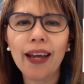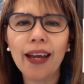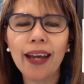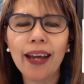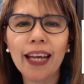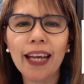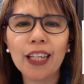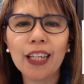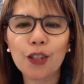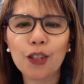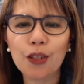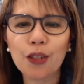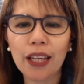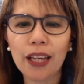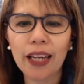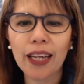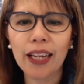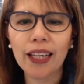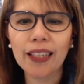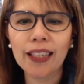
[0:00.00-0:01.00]
and
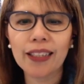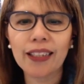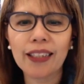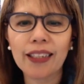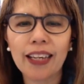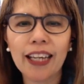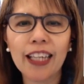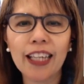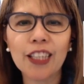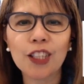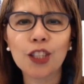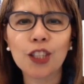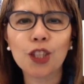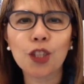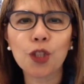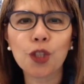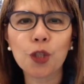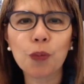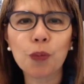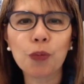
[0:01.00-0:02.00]
create a
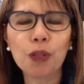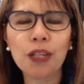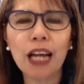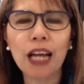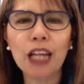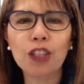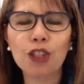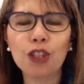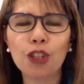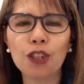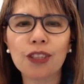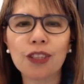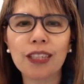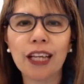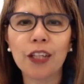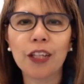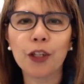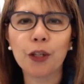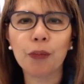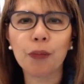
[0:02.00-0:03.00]
supernatural
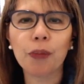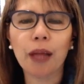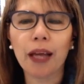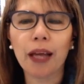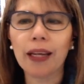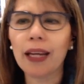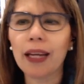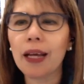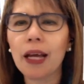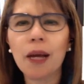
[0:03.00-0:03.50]
10-year plan.